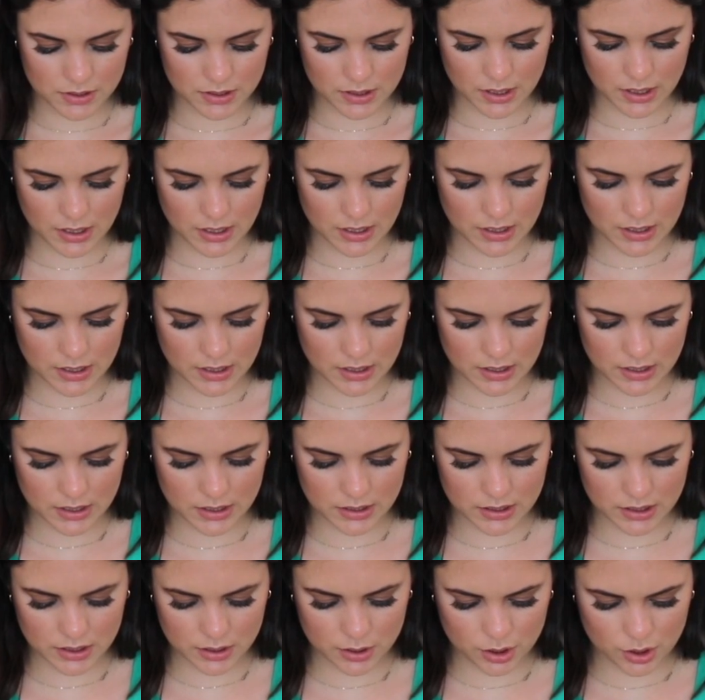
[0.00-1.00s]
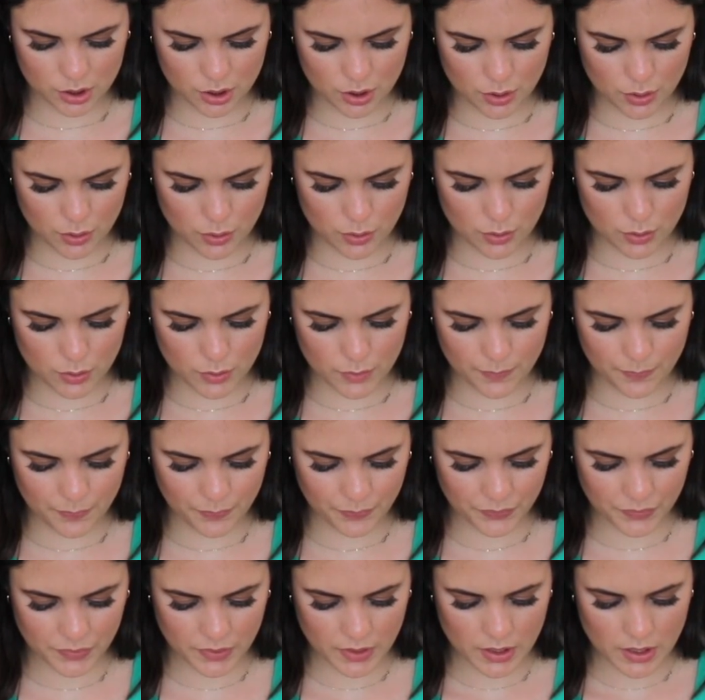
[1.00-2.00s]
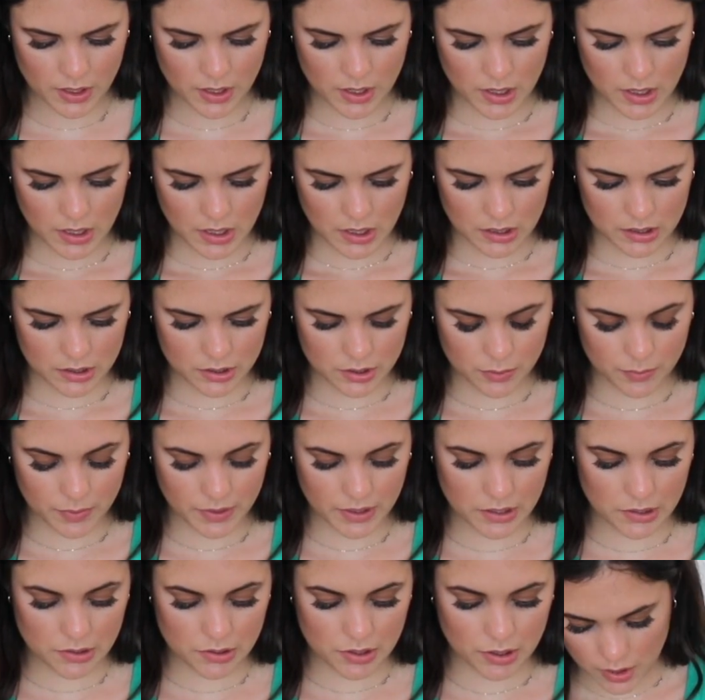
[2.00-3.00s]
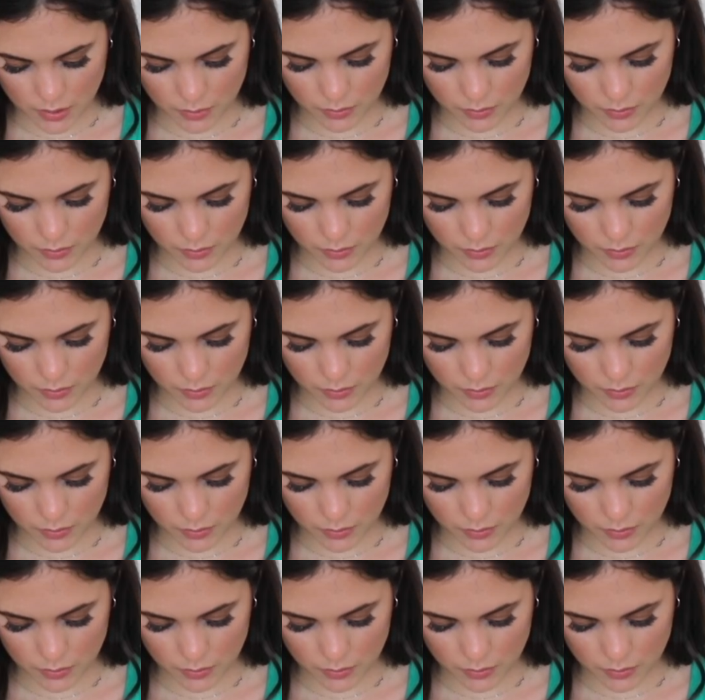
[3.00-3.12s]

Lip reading: Just gonna let this cool a little bit.